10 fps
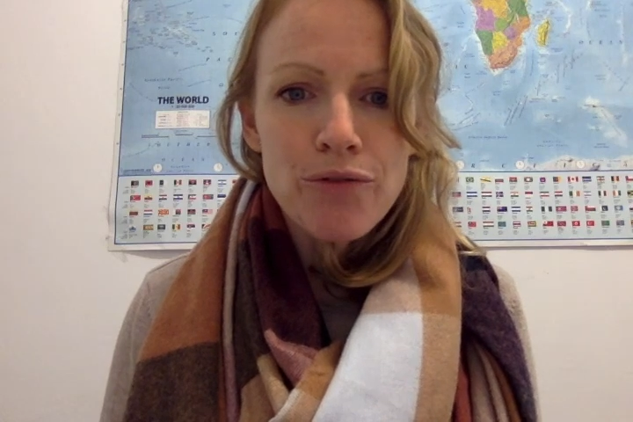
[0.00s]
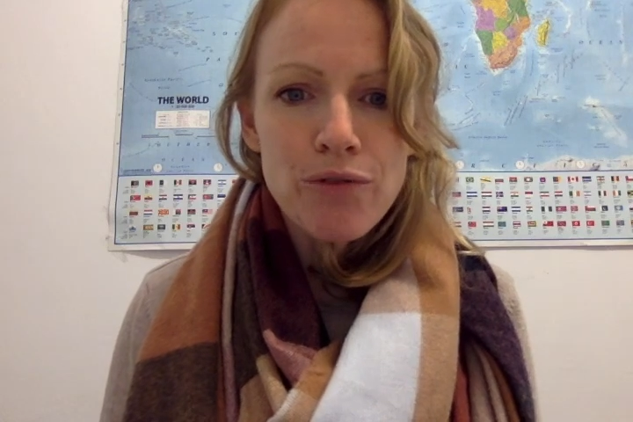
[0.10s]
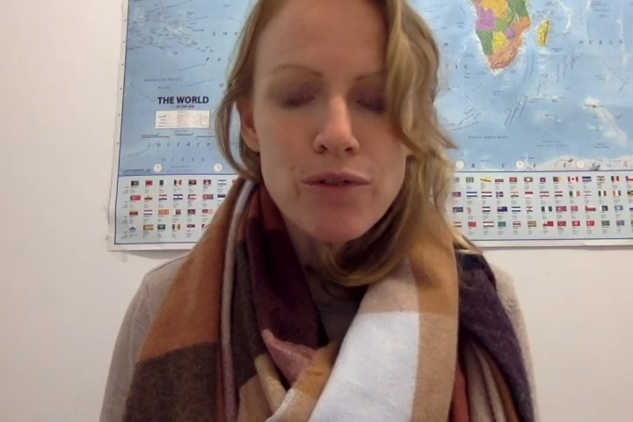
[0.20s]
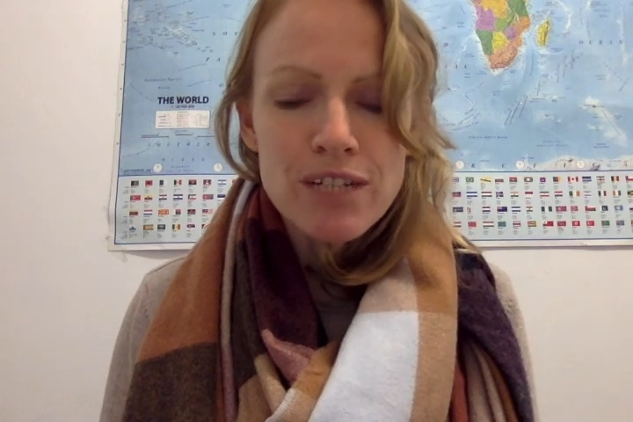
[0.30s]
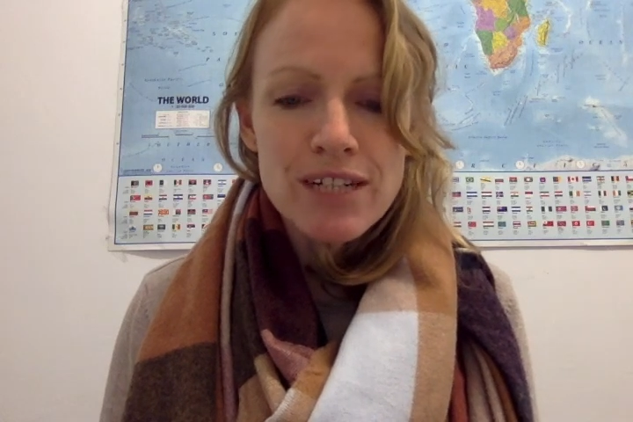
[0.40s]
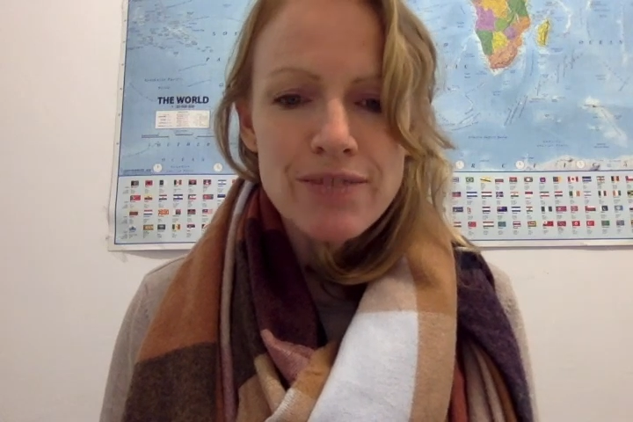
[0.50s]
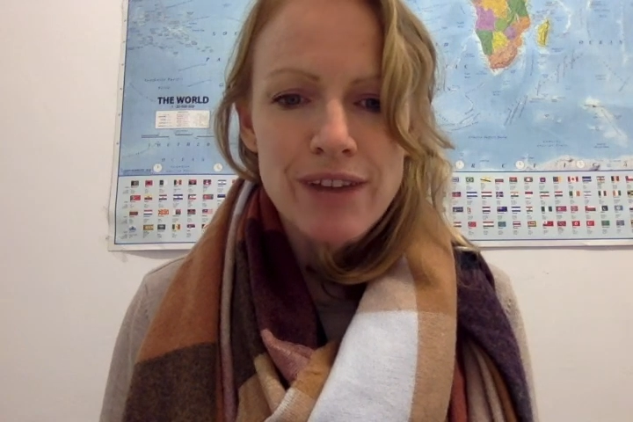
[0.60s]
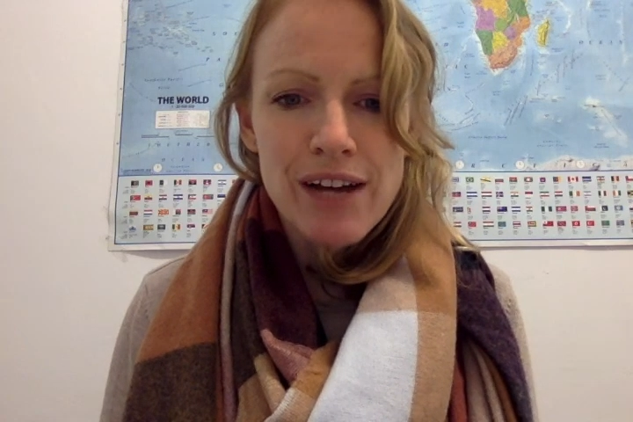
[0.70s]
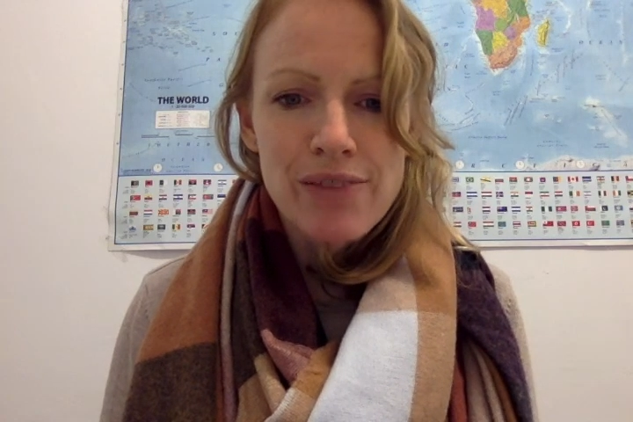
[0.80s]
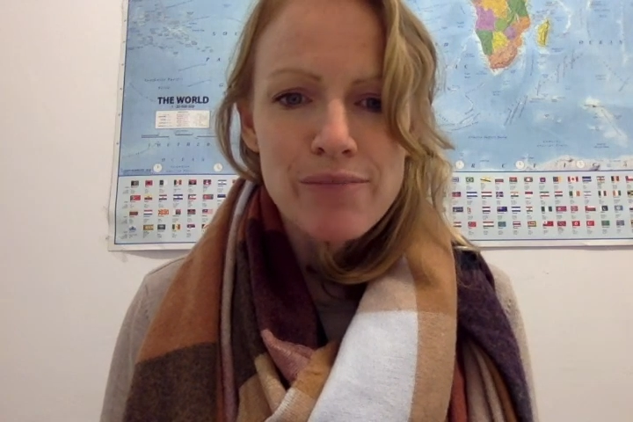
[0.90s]

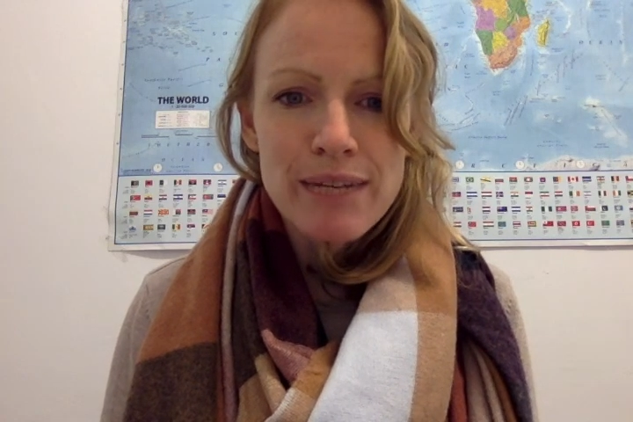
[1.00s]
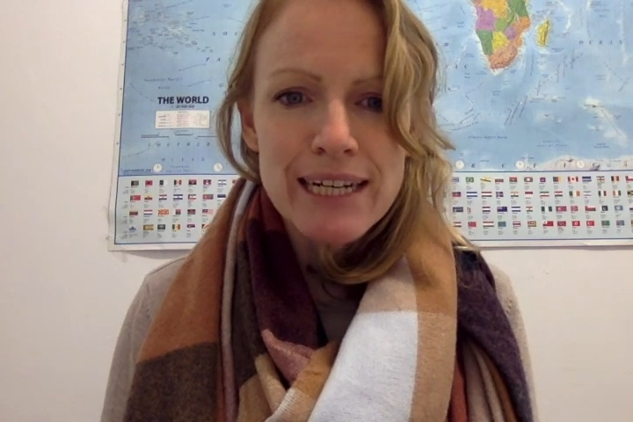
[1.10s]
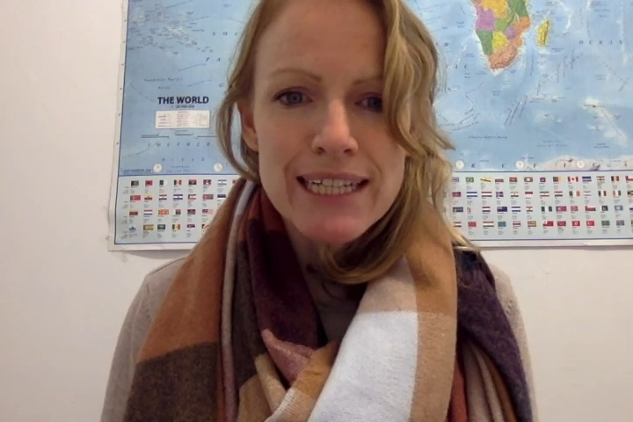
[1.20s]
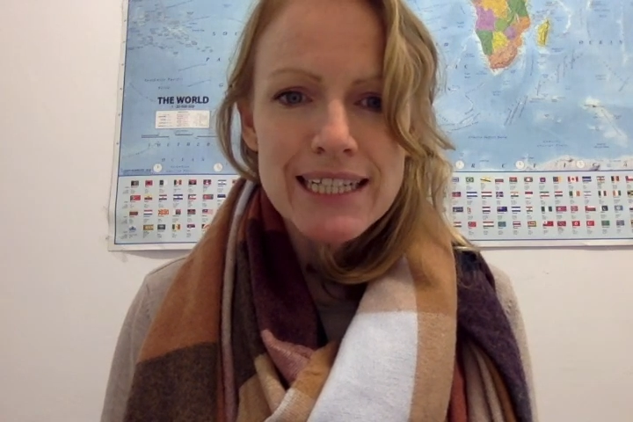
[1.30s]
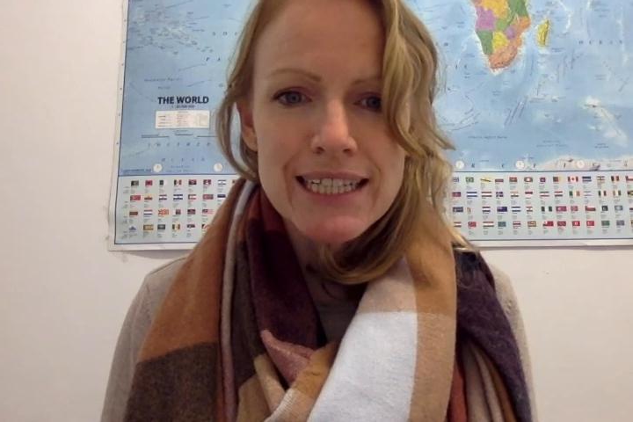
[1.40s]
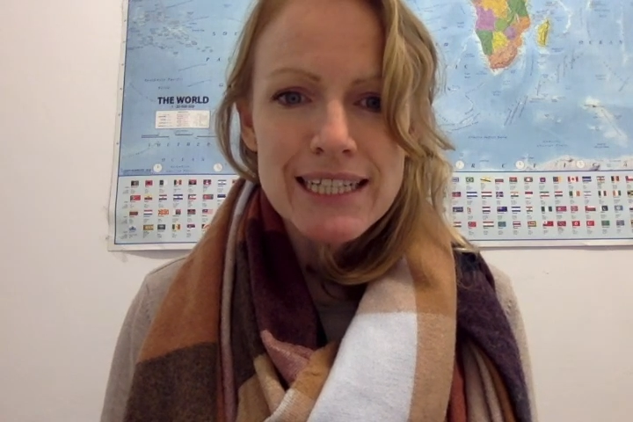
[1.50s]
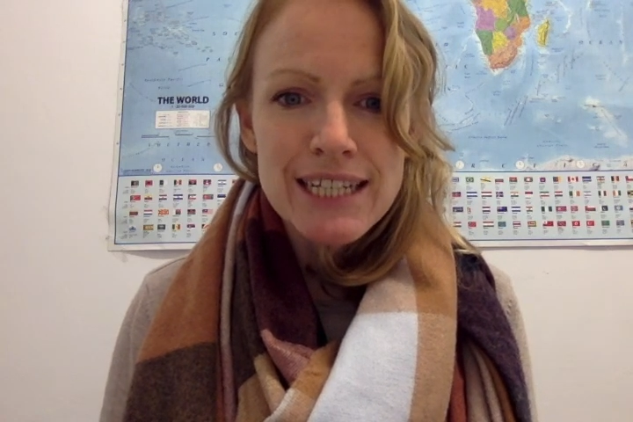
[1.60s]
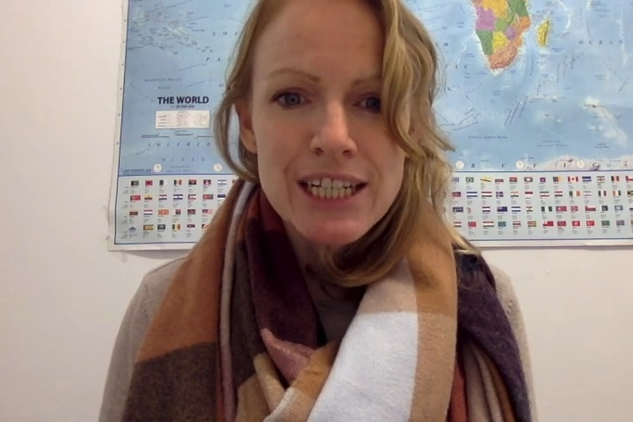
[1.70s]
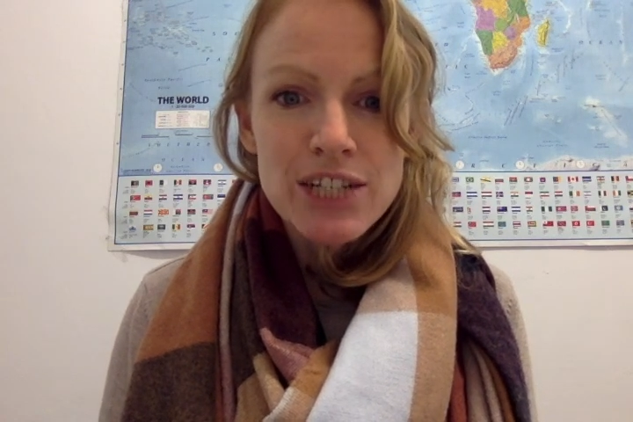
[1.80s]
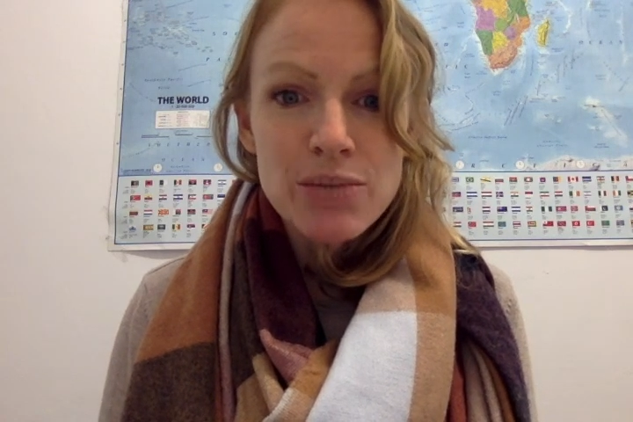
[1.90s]
45 minutes.
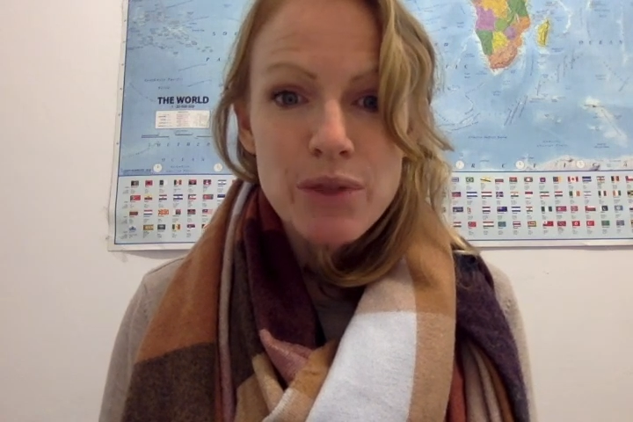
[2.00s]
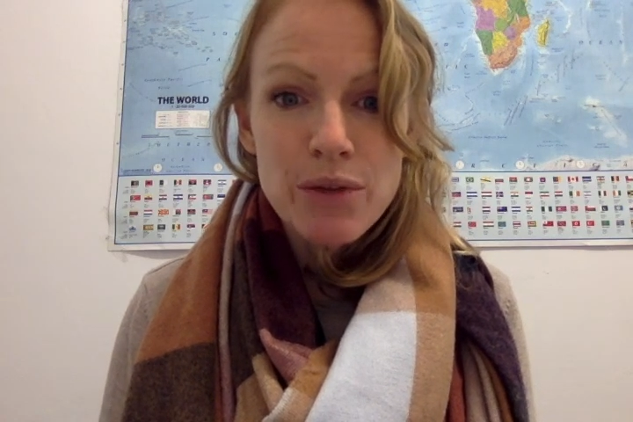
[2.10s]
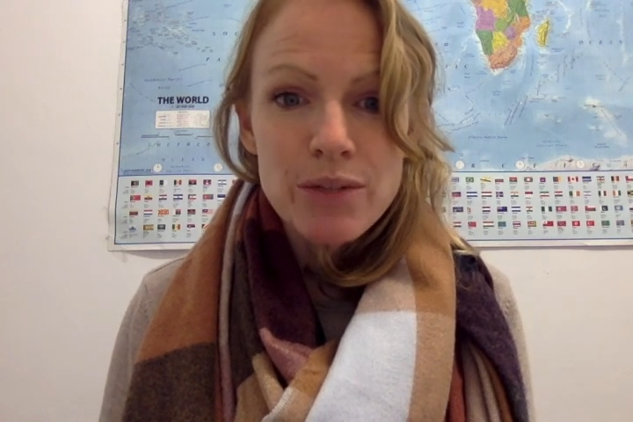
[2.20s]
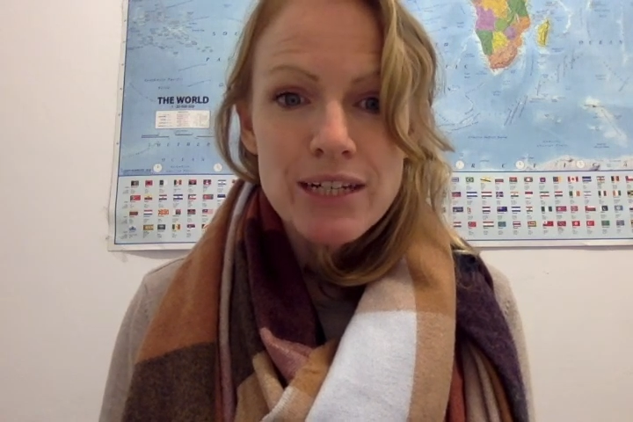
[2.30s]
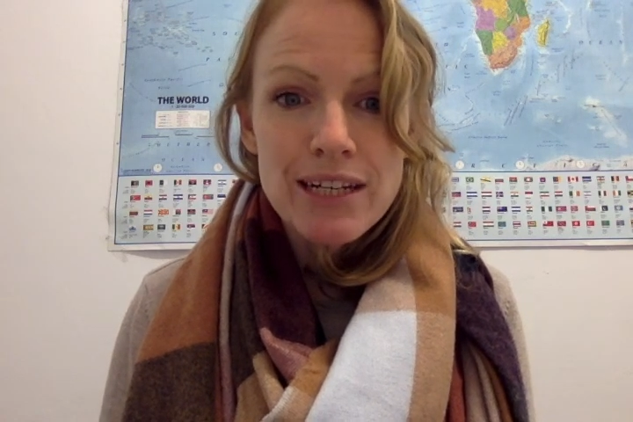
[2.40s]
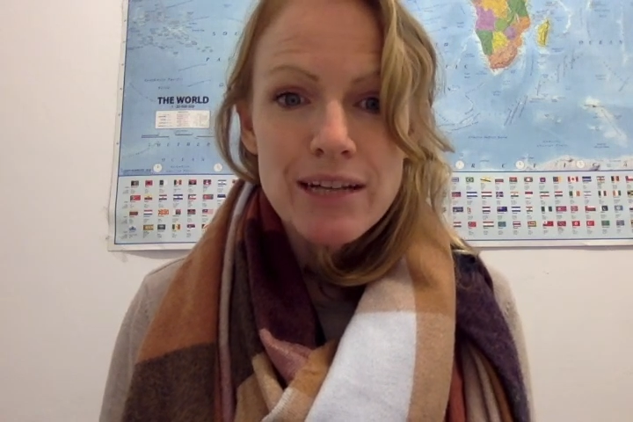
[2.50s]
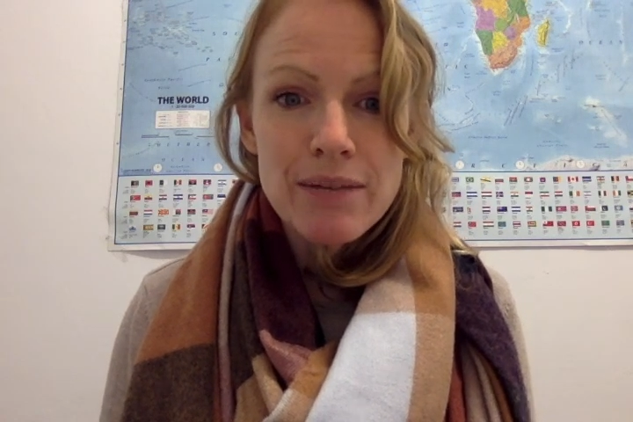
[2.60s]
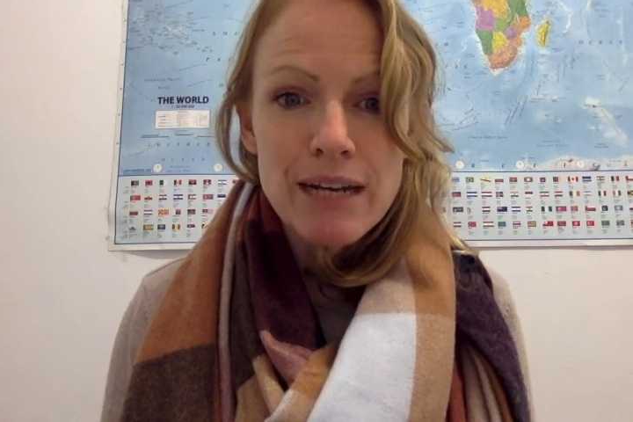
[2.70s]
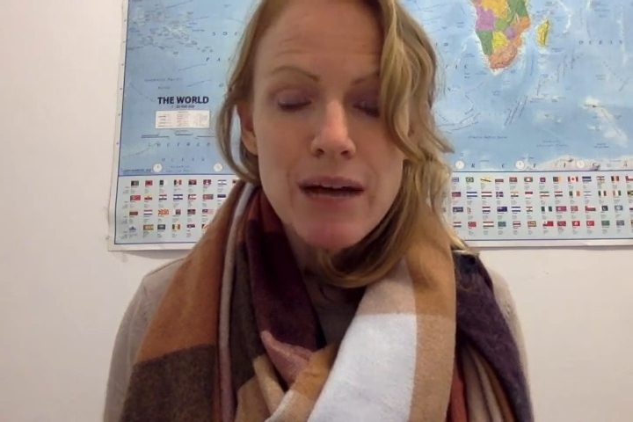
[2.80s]
So we thought a little bit